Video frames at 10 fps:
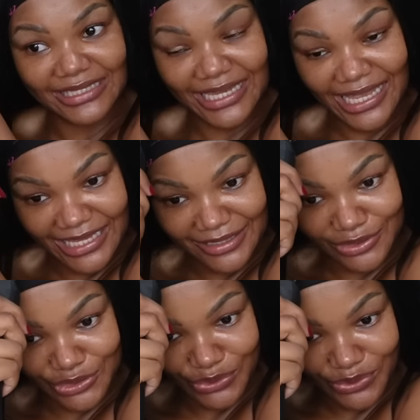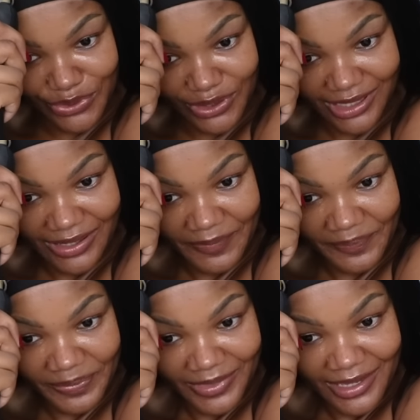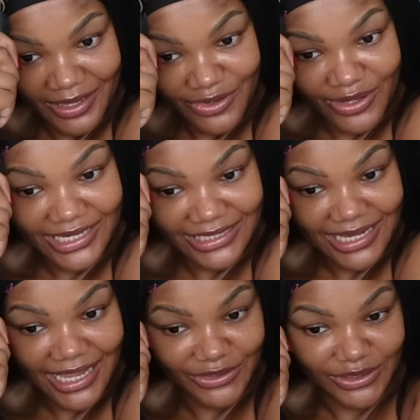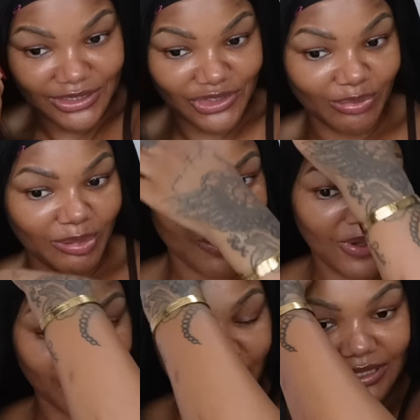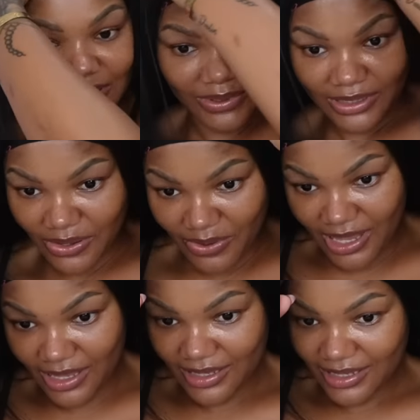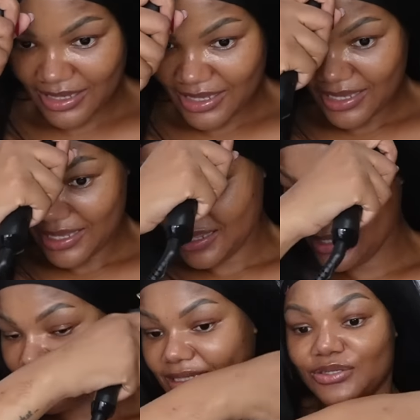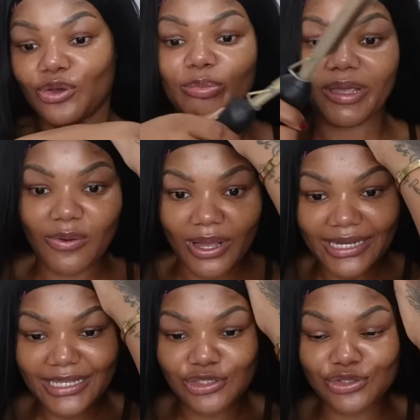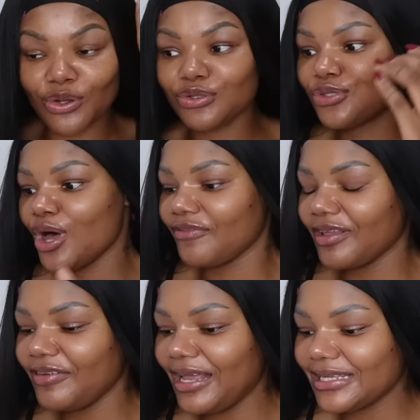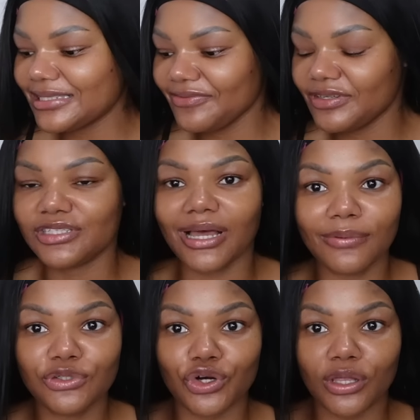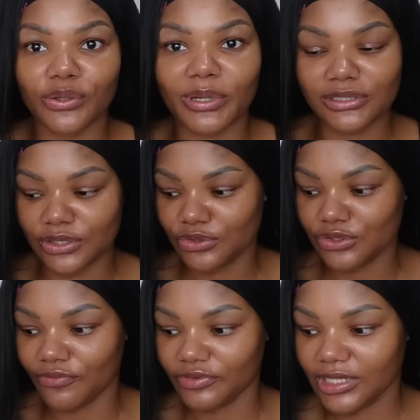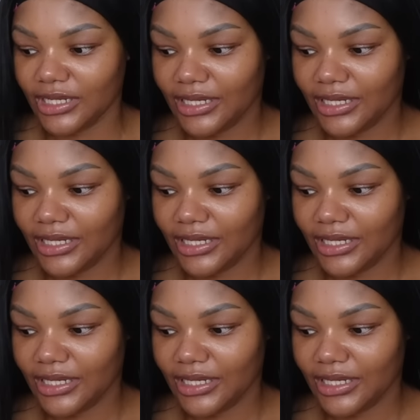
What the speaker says: This hair is too good. Yolissa, you did your big one with this one, okay? This is your big one. It's so soft. I feel like it's even double drawn when it's so soft.